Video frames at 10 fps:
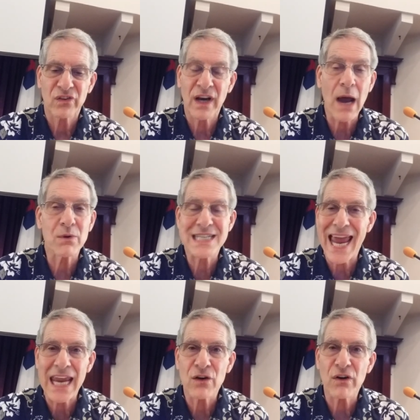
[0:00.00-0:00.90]
And I was
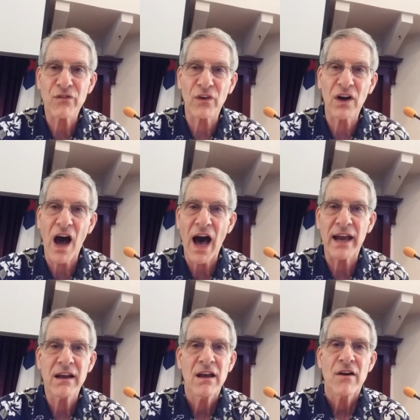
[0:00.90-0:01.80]
angry for
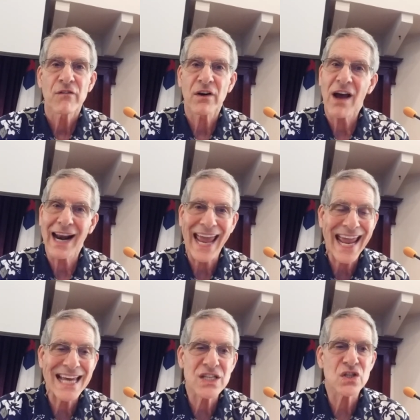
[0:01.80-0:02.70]
God for not
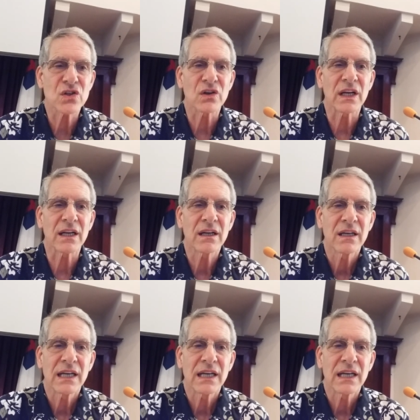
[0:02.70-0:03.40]
answering